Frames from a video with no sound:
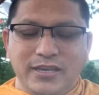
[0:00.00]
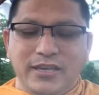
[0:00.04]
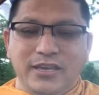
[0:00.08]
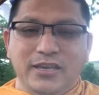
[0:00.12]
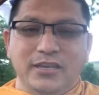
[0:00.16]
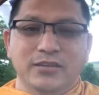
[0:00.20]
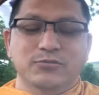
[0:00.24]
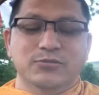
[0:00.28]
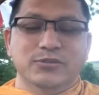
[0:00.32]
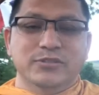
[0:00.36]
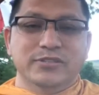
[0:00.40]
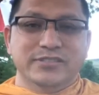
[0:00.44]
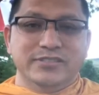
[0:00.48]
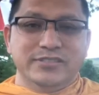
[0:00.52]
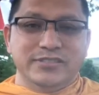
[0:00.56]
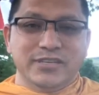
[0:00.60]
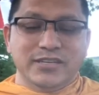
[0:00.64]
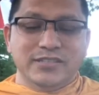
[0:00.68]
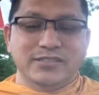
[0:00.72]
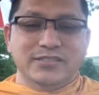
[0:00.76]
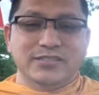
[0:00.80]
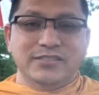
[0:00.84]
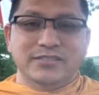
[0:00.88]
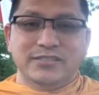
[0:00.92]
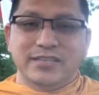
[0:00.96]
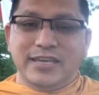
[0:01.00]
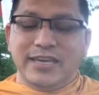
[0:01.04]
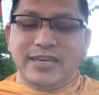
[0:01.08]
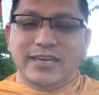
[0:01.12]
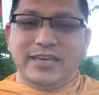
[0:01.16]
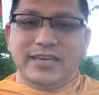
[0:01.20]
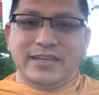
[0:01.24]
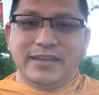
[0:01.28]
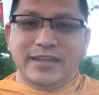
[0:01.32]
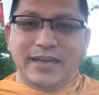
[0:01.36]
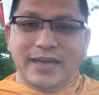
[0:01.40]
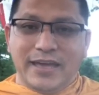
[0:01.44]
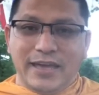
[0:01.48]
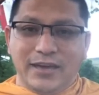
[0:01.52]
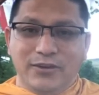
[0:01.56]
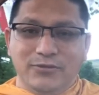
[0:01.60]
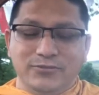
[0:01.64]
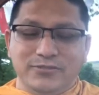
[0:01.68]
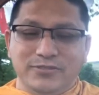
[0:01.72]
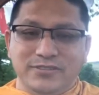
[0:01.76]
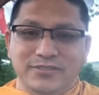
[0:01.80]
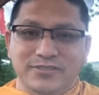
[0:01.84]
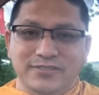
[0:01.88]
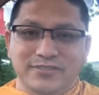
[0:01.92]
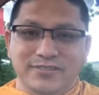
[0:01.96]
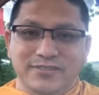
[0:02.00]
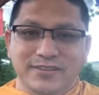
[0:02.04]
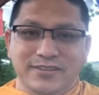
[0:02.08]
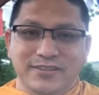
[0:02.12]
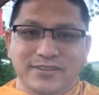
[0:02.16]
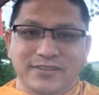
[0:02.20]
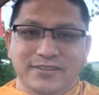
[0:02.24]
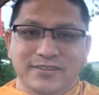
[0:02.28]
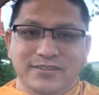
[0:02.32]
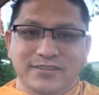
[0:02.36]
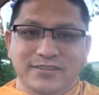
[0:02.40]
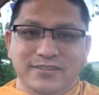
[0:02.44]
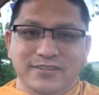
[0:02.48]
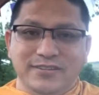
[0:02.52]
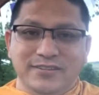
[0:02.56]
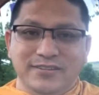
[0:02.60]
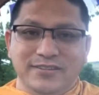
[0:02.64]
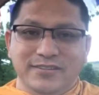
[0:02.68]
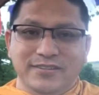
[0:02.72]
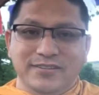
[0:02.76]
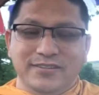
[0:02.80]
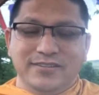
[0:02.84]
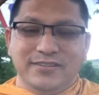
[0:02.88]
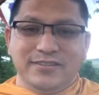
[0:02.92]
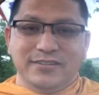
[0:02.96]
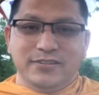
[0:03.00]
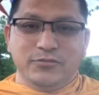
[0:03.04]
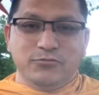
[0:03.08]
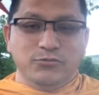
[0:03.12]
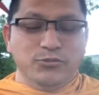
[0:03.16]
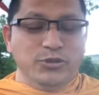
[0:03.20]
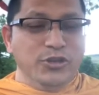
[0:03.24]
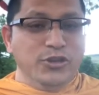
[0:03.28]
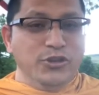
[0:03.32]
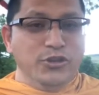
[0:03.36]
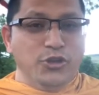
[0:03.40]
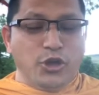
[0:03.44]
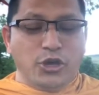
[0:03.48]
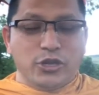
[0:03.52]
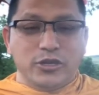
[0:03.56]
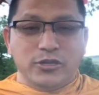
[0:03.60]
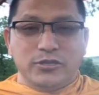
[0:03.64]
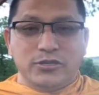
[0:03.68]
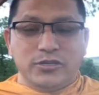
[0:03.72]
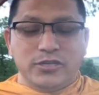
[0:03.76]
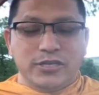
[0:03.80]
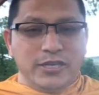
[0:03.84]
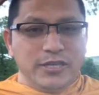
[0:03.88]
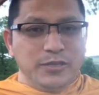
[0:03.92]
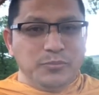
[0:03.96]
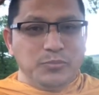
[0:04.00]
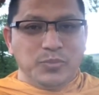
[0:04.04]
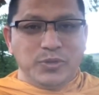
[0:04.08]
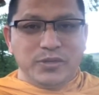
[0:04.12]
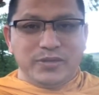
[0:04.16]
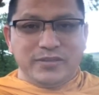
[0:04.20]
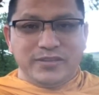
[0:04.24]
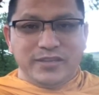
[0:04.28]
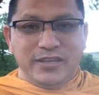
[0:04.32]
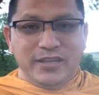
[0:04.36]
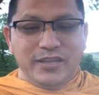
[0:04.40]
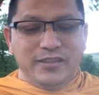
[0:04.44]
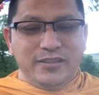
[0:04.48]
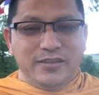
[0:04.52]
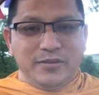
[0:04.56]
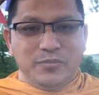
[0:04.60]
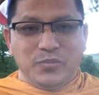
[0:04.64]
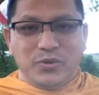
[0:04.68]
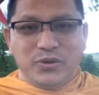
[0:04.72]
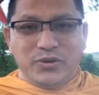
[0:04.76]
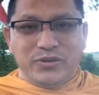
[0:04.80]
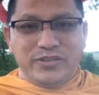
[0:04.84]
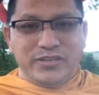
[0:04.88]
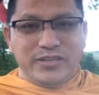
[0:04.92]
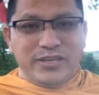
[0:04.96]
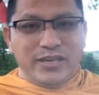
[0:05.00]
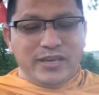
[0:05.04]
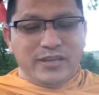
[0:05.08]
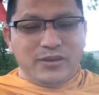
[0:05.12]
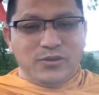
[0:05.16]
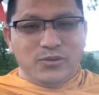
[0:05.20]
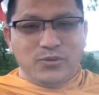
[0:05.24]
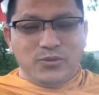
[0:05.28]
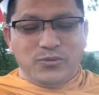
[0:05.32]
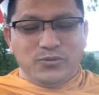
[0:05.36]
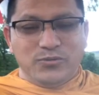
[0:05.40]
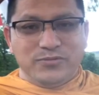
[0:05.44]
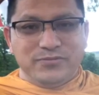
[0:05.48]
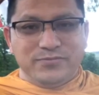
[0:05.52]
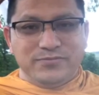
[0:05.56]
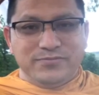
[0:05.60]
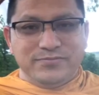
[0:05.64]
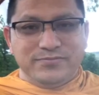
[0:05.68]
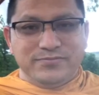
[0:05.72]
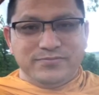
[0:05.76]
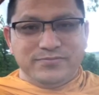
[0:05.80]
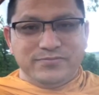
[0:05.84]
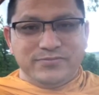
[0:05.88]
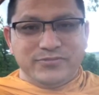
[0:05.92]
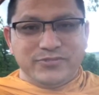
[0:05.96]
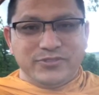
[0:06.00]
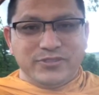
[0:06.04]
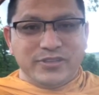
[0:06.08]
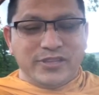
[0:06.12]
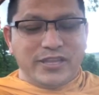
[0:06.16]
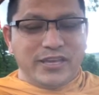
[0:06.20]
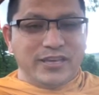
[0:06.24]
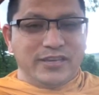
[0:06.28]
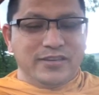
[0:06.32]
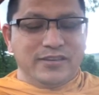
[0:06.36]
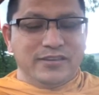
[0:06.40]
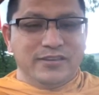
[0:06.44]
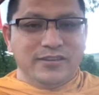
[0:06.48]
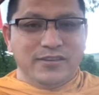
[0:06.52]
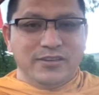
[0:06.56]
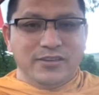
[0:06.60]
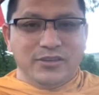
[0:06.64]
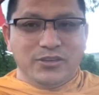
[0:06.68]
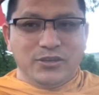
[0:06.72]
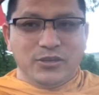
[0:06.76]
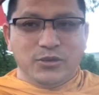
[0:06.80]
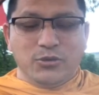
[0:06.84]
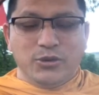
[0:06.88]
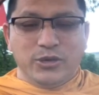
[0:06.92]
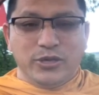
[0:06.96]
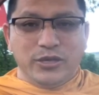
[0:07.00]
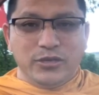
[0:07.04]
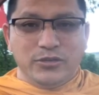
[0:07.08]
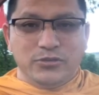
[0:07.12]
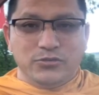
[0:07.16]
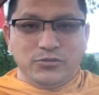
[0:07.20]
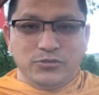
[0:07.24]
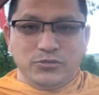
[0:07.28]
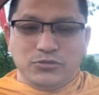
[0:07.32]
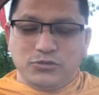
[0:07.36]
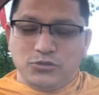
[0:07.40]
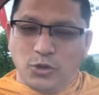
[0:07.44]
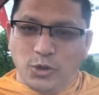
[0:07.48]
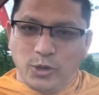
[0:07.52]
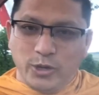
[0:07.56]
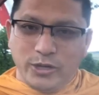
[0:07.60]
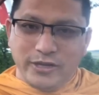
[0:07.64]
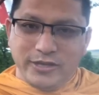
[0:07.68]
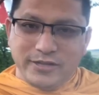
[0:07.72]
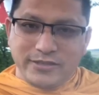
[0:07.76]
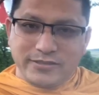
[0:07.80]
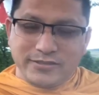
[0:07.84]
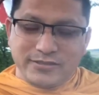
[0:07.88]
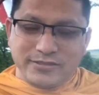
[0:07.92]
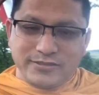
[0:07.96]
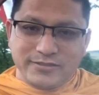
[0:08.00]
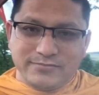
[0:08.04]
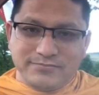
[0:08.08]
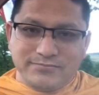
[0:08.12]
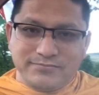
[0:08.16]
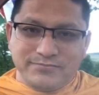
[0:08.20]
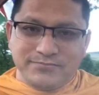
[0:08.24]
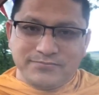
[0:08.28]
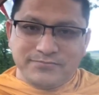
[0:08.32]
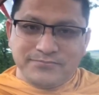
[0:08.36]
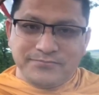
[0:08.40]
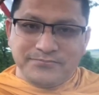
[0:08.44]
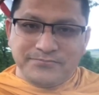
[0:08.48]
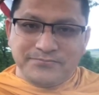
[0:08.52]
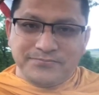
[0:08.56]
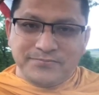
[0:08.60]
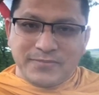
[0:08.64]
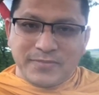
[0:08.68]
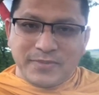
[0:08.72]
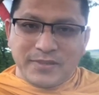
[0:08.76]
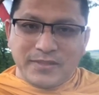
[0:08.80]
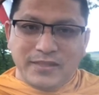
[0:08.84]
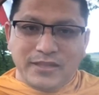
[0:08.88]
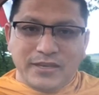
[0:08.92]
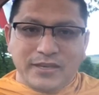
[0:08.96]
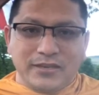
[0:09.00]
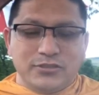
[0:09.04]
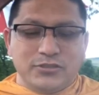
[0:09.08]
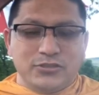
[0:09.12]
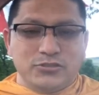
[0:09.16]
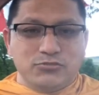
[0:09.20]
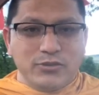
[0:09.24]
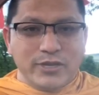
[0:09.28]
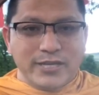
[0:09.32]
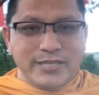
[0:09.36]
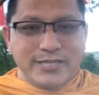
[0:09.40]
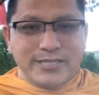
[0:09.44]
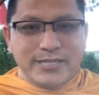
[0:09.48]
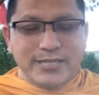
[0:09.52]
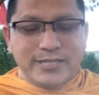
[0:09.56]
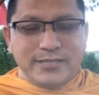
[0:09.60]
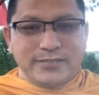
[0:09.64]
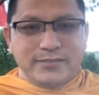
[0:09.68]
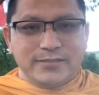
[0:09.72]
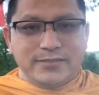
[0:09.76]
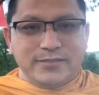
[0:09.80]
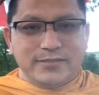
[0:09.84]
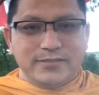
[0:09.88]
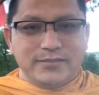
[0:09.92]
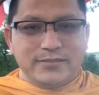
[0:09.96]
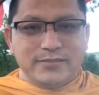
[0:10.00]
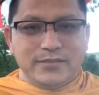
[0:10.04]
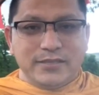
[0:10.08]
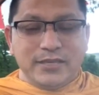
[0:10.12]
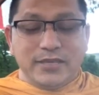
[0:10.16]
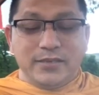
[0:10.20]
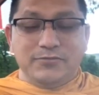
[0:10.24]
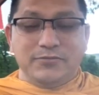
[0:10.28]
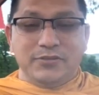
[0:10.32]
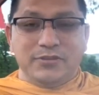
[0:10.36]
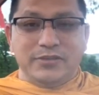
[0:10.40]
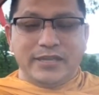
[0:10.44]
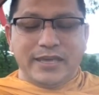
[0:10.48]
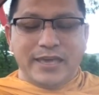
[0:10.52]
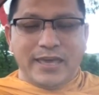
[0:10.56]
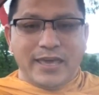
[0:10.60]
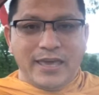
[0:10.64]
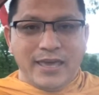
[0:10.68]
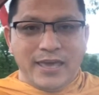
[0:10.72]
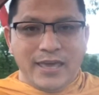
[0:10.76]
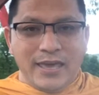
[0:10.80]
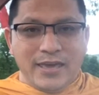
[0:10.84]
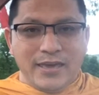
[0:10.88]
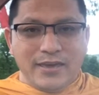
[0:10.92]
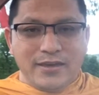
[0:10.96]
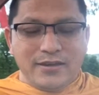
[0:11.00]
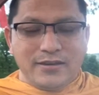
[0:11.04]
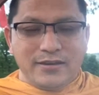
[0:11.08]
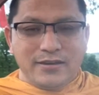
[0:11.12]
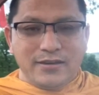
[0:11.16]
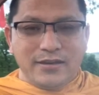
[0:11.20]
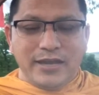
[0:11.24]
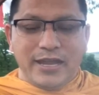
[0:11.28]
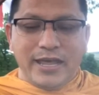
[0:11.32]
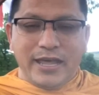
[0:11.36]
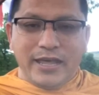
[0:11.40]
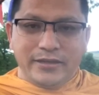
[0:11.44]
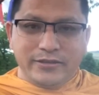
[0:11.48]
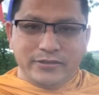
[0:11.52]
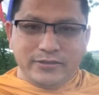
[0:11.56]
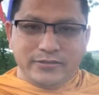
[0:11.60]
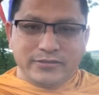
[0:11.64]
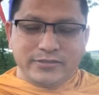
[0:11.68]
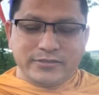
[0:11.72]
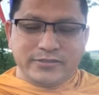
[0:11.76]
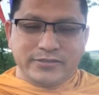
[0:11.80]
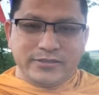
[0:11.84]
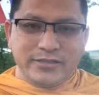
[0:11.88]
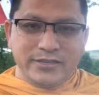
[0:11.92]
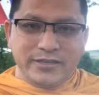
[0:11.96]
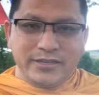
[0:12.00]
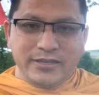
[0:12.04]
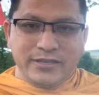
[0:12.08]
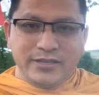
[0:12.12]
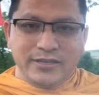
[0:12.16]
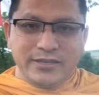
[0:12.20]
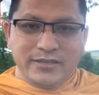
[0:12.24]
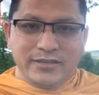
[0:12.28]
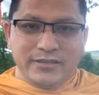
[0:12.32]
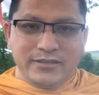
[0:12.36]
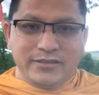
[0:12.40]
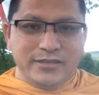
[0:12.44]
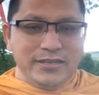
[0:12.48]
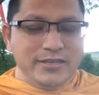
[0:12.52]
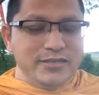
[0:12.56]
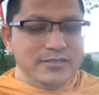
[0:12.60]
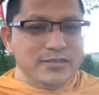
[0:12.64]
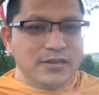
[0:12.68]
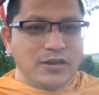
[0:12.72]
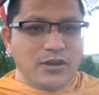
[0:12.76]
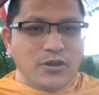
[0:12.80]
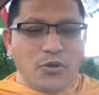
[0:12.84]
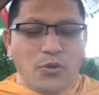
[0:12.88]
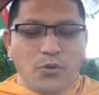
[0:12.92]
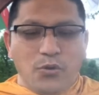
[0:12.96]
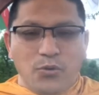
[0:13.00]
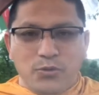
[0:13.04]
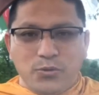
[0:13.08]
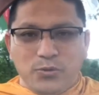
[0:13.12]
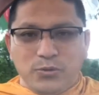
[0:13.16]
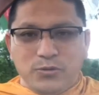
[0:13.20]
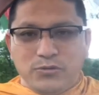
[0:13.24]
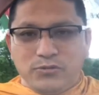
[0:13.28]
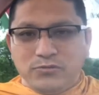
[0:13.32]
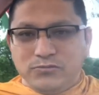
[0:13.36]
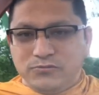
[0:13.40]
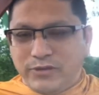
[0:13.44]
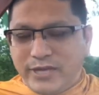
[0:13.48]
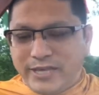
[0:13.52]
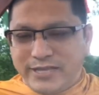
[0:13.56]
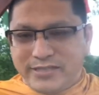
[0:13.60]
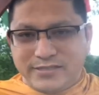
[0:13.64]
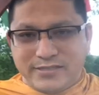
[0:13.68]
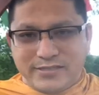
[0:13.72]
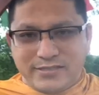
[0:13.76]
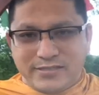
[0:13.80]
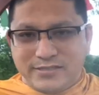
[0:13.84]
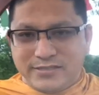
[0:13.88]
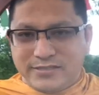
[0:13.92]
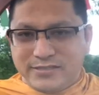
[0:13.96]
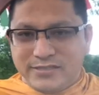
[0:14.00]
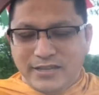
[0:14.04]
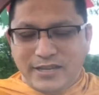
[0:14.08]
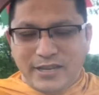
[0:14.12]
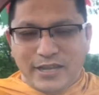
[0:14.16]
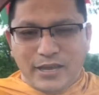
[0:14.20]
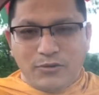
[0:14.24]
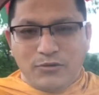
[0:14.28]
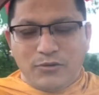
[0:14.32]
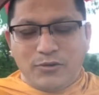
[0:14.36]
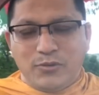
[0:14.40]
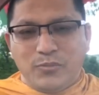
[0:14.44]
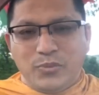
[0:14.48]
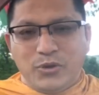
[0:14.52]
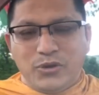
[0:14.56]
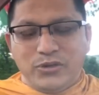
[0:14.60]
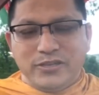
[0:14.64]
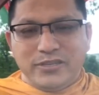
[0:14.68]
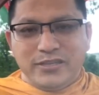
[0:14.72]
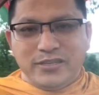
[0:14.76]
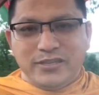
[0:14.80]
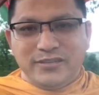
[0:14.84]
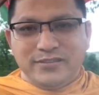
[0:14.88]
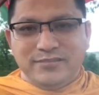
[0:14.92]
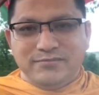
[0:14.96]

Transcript: it will just take it out. It will not keep it in the body at all. Like going to the toilets, like a sweatings, even the hair, nails, these are all wastes in our body.